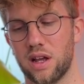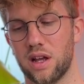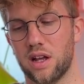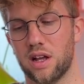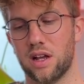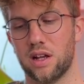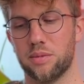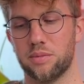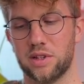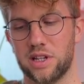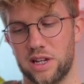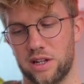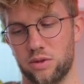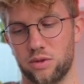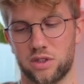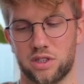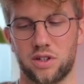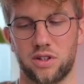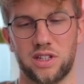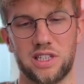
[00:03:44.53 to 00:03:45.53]
Um, yeah, and
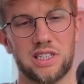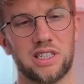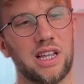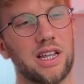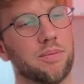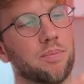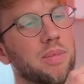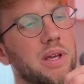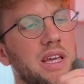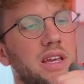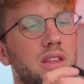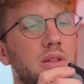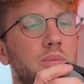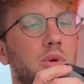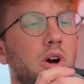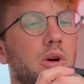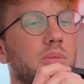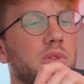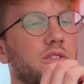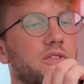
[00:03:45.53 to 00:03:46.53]
also this like bit at the
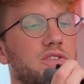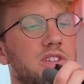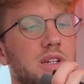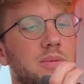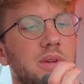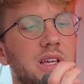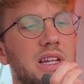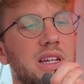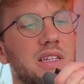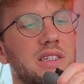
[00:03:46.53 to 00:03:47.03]
bottom of the frame here,